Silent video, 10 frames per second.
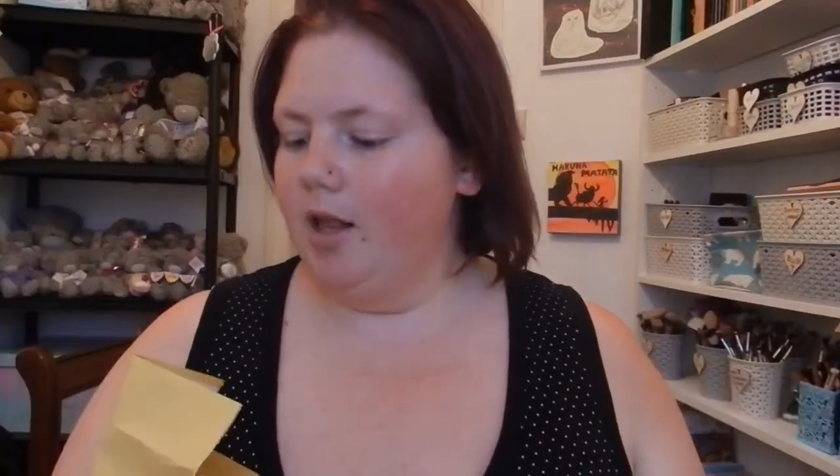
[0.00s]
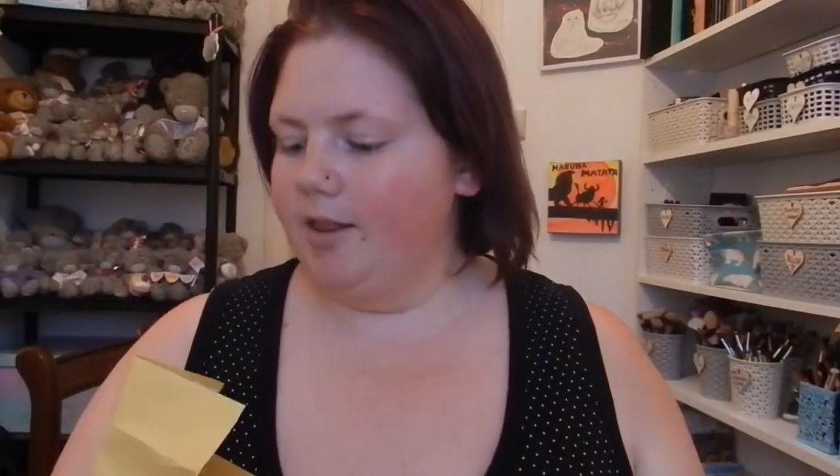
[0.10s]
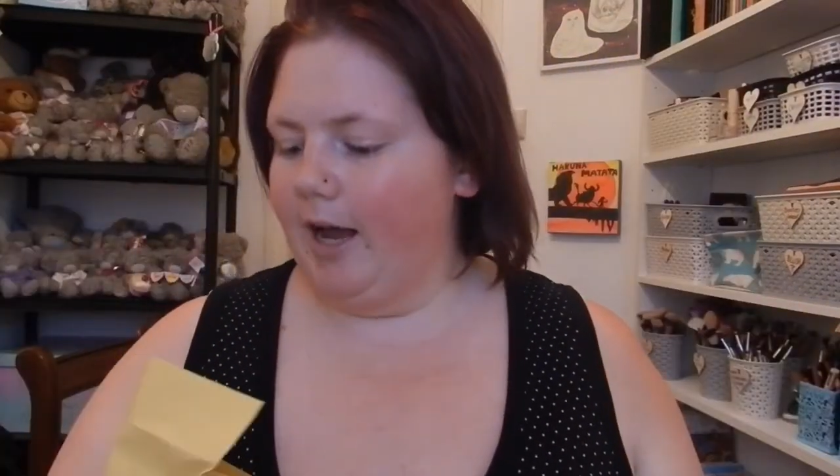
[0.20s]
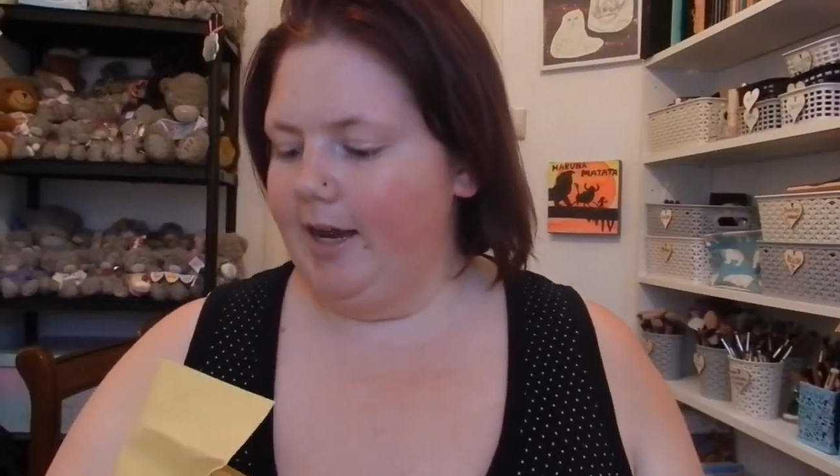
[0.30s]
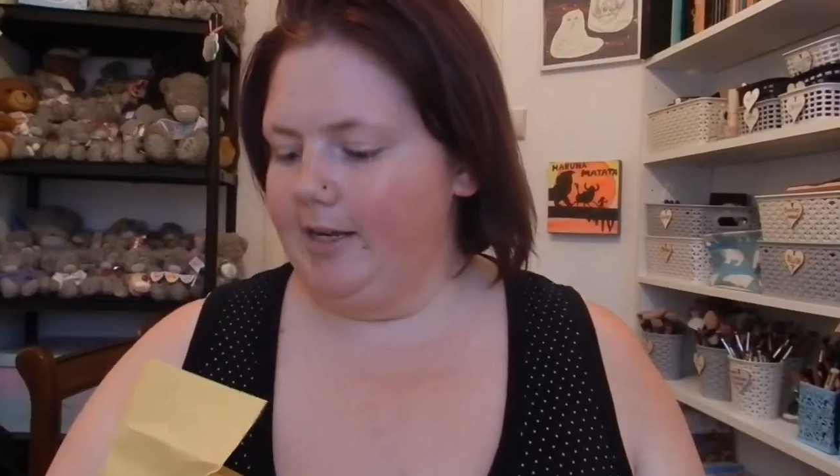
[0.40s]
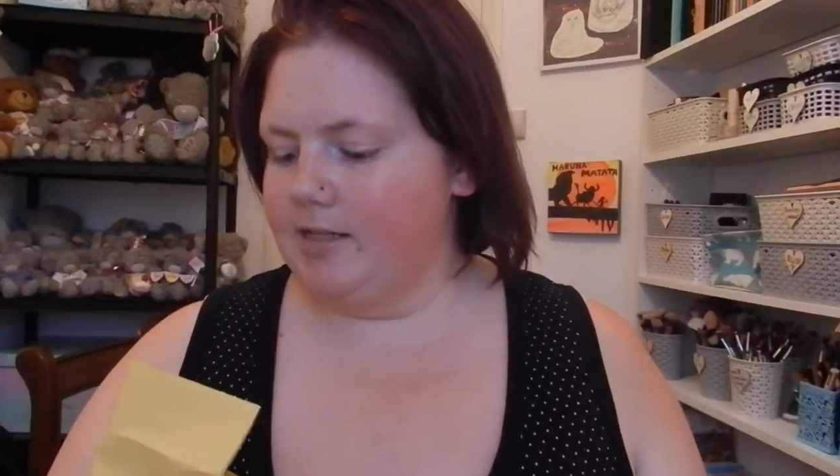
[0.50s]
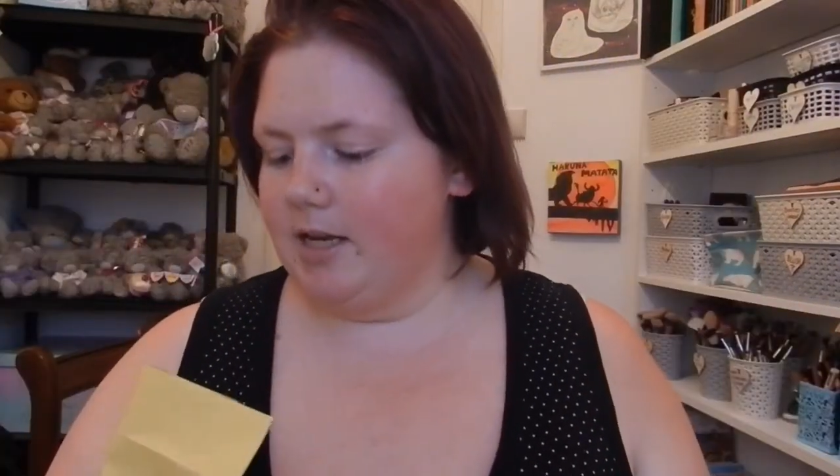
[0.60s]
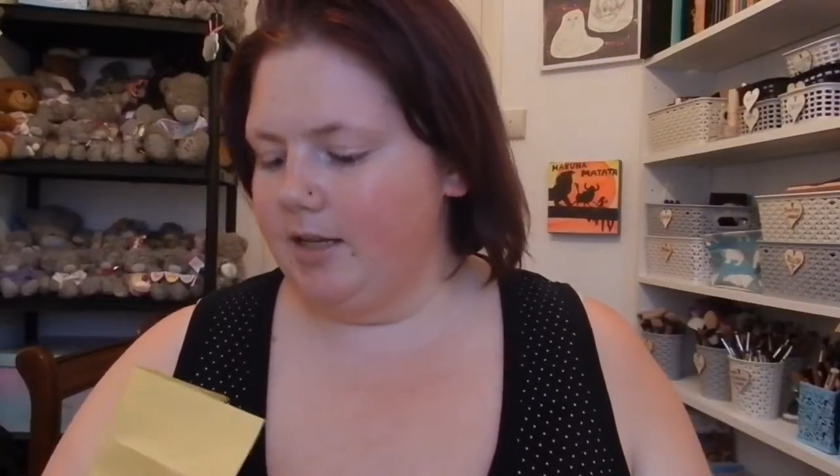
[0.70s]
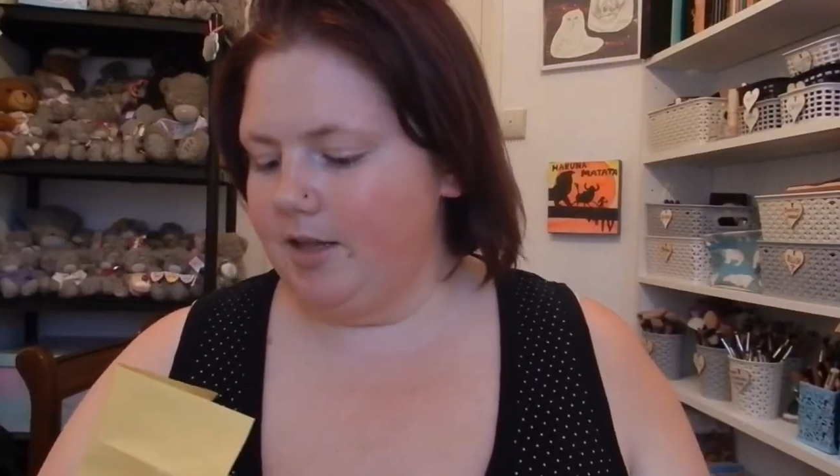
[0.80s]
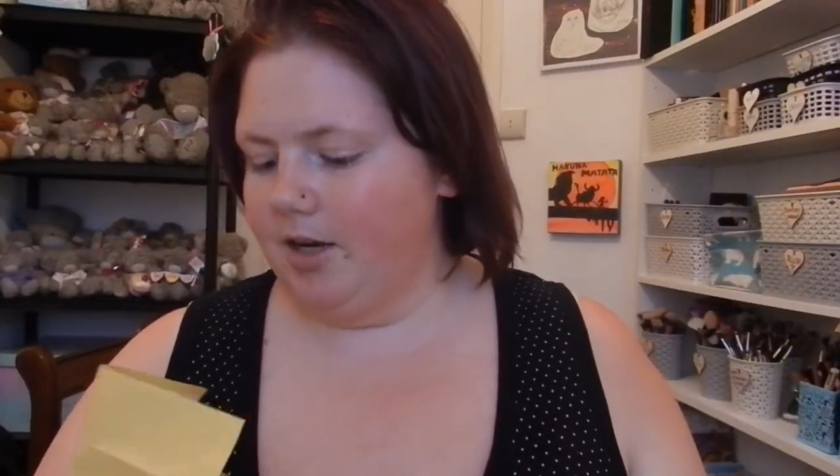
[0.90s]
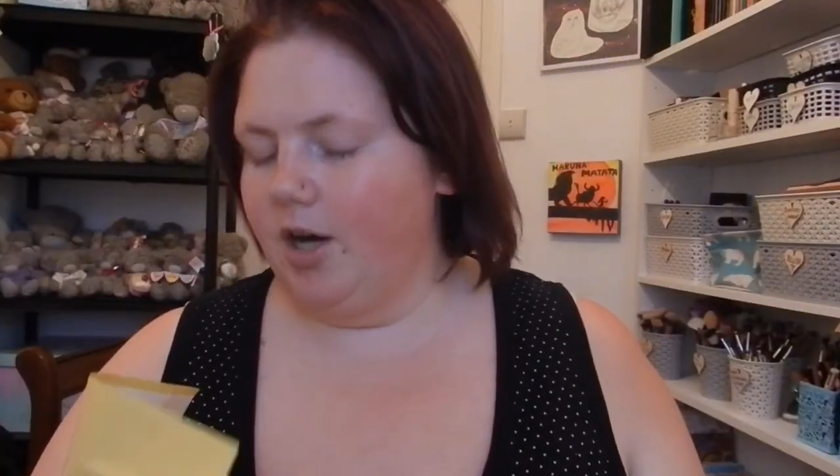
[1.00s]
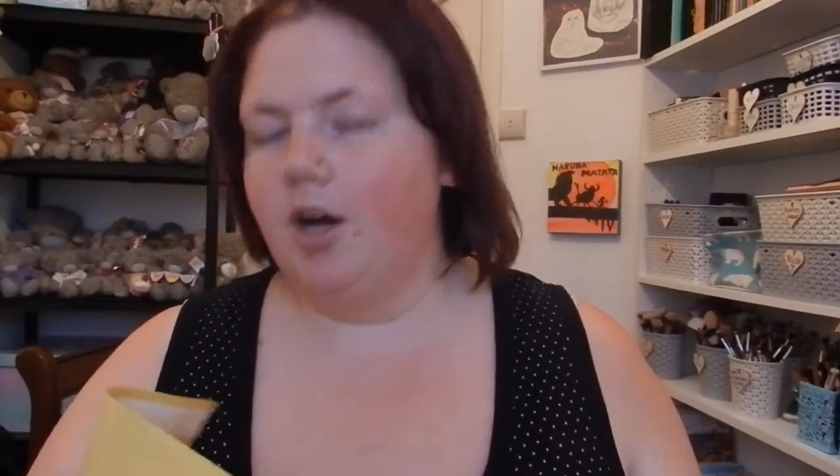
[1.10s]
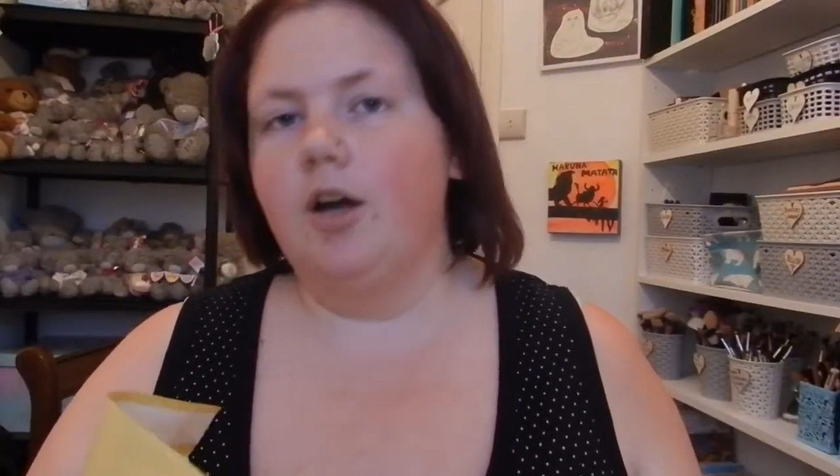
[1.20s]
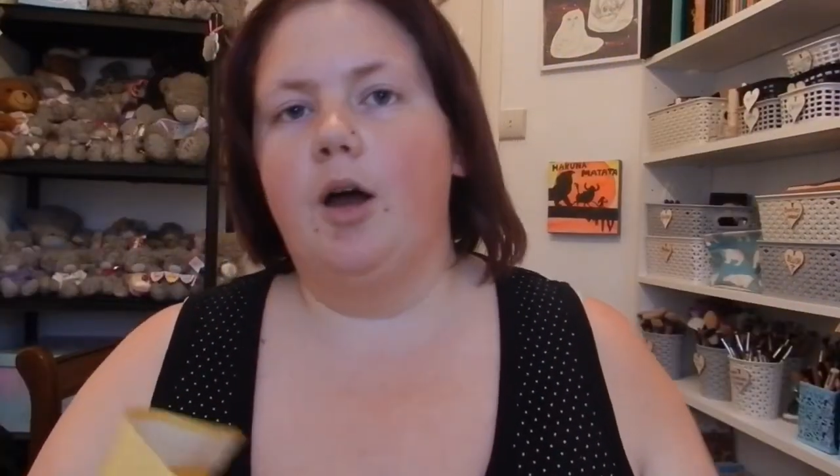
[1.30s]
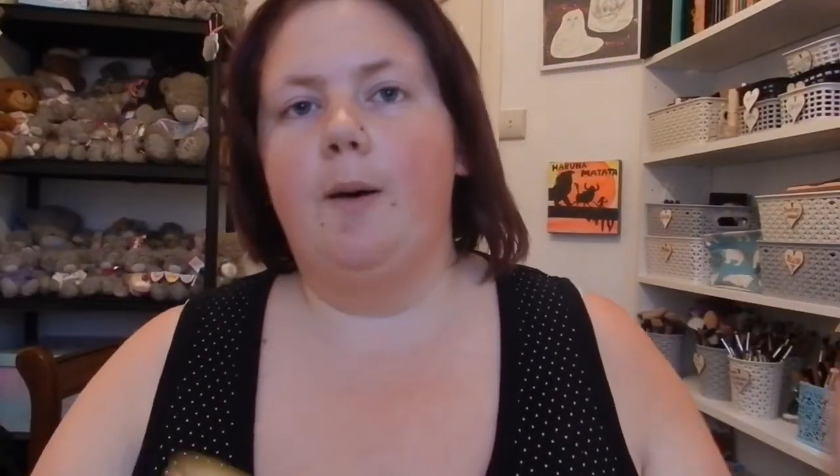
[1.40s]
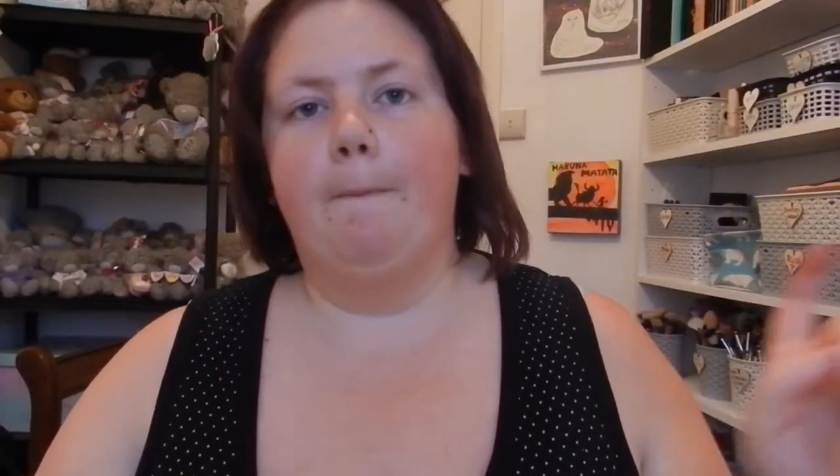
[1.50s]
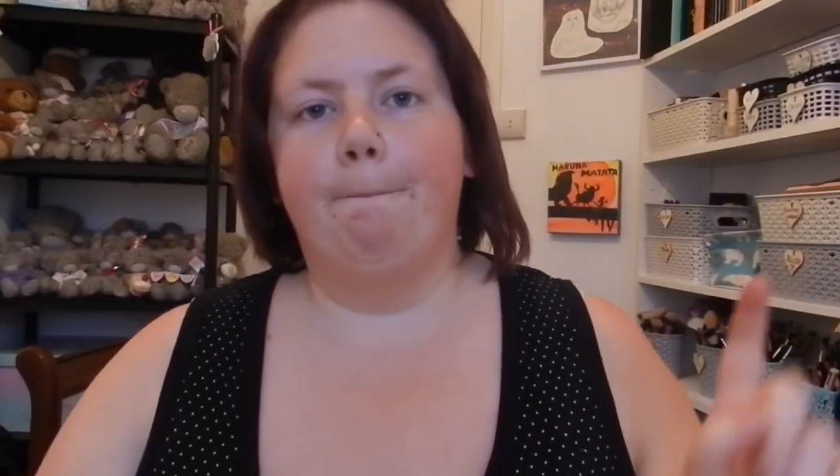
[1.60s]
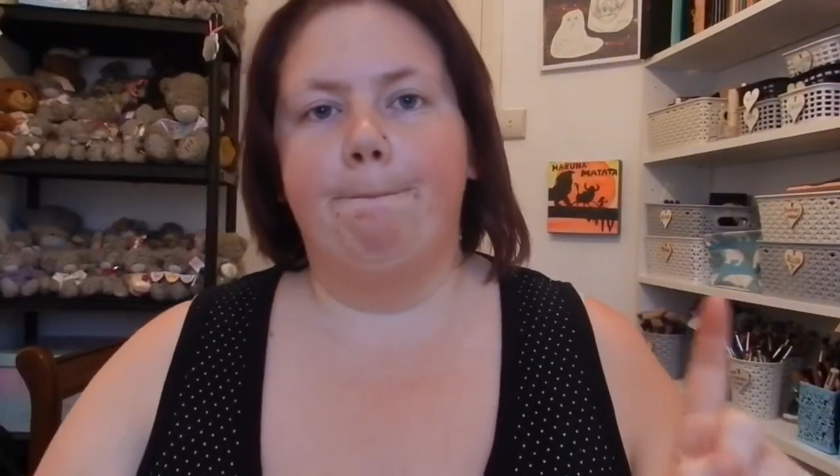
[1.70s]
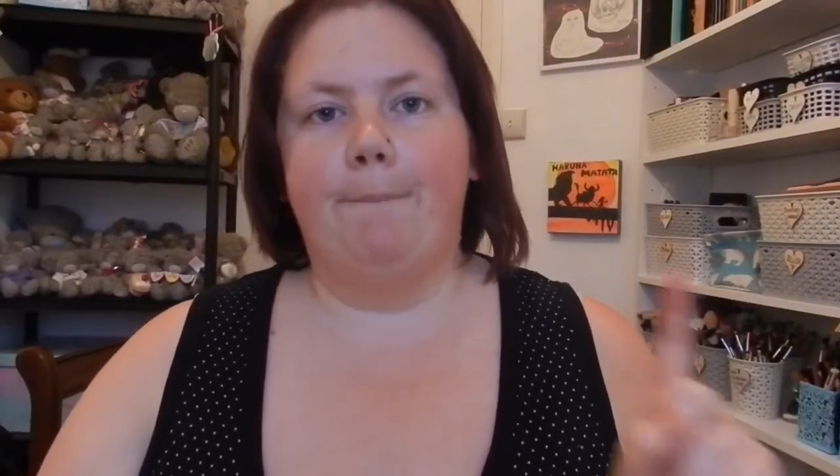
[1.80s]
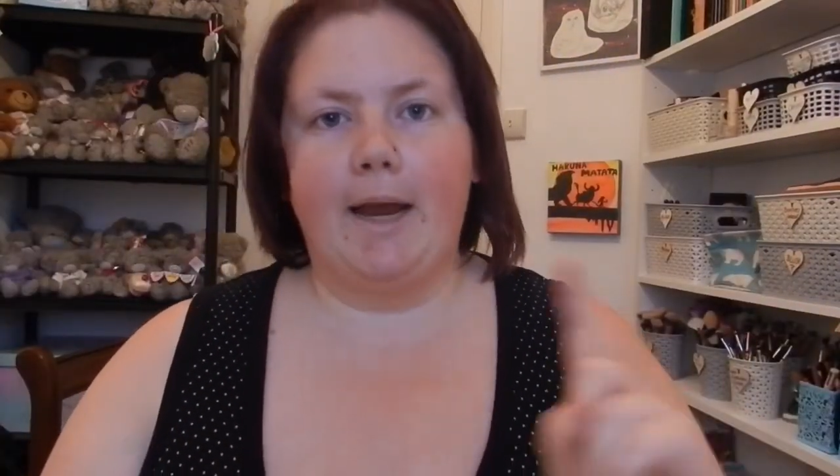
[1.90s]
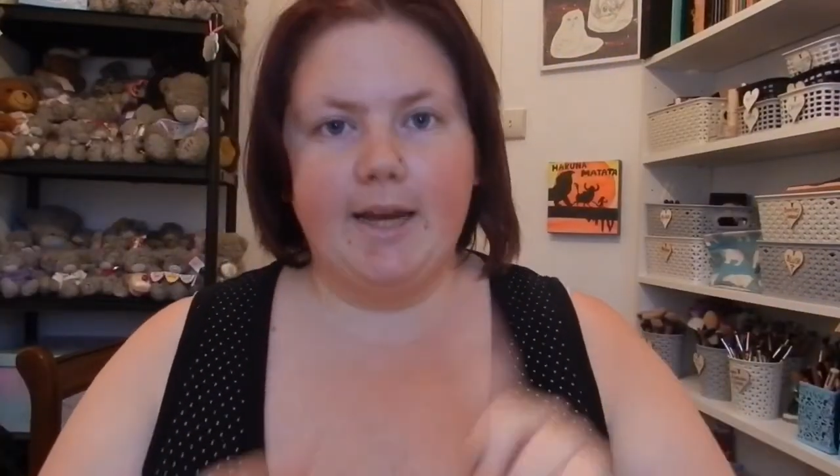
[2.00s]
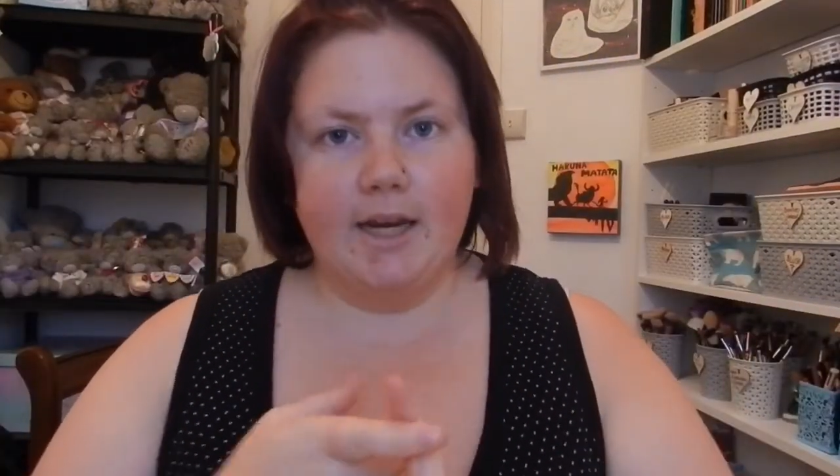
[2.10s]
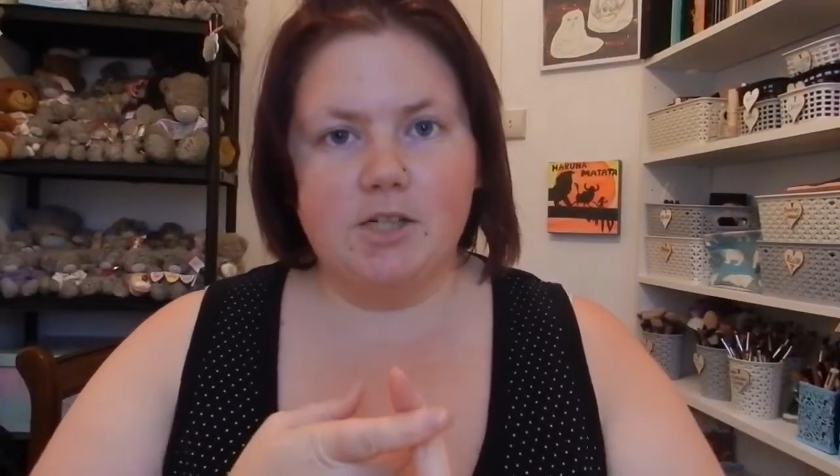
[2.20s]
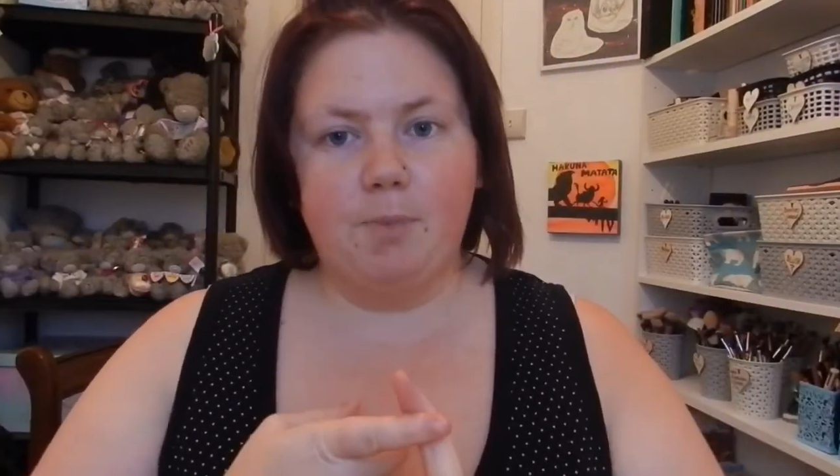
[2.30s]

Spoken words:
That is the baking